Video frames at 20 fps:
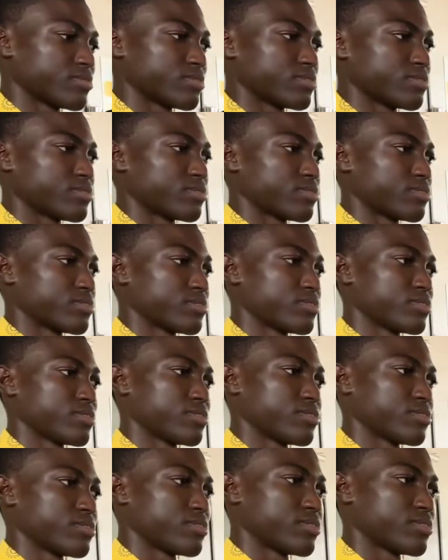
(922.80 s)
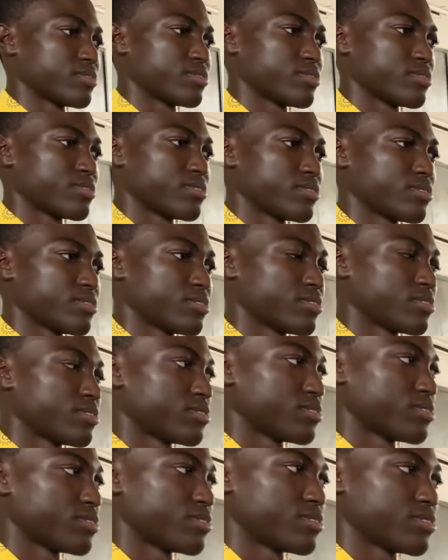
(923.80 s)

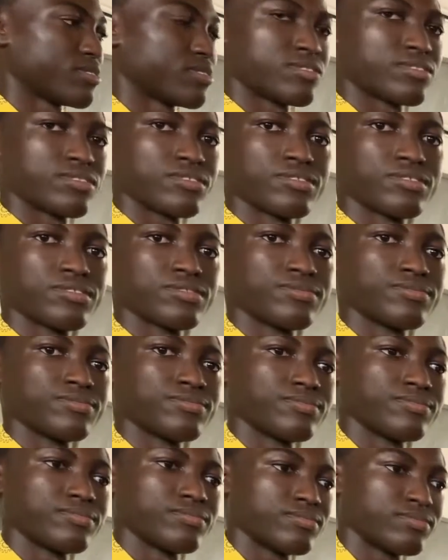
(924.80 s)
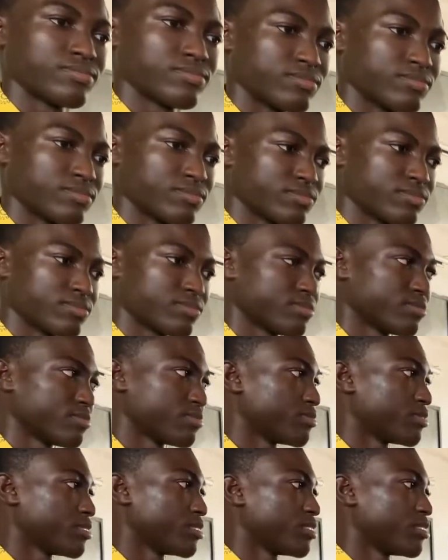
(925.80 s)

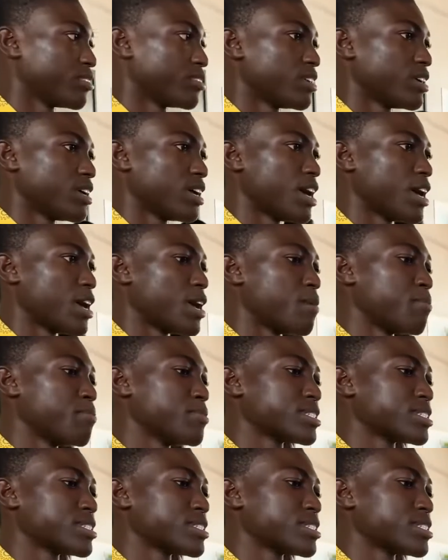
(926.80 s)
(not speaking)